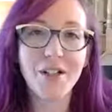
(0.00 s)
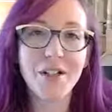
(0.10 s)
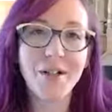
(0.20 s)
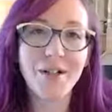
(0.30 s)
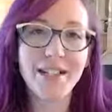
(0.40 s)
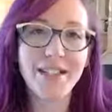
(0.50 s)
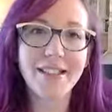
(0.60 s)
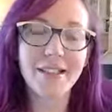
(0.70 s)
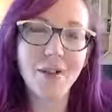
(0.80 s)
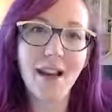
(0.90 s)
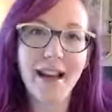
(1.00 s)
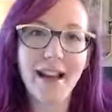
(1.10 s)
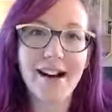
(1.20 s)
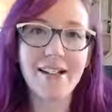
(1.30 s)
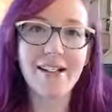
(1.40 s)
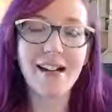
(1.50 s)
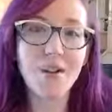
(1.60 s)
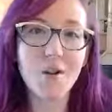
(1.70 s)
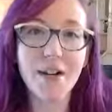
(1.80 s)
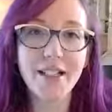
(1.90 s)
So I was like, okay,
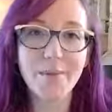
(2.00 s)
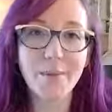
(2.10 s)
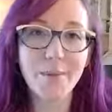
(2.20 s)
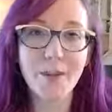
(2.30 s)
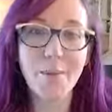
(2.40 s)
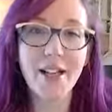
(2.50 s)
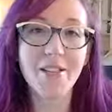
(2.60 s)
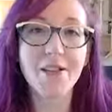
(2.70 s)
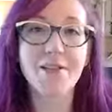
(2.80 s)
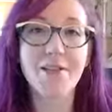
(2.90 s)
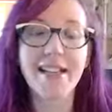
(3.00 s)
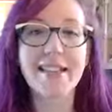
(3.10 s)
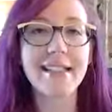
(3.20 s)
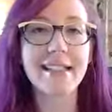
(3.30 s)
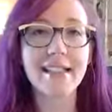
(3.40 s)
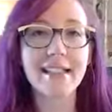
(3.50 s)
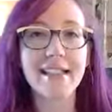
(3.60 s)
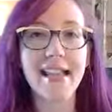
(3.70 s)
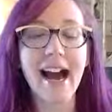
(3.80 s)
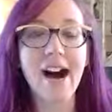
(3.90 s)
I'll try the mixer events and
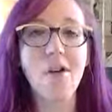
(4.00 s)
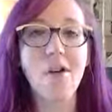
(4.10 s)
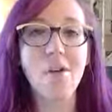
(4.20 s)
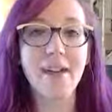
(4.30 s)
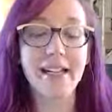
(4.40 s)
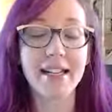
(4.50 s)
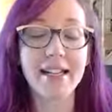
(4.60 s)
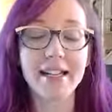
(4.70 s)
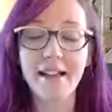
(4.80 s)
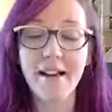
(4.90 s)
see how it is.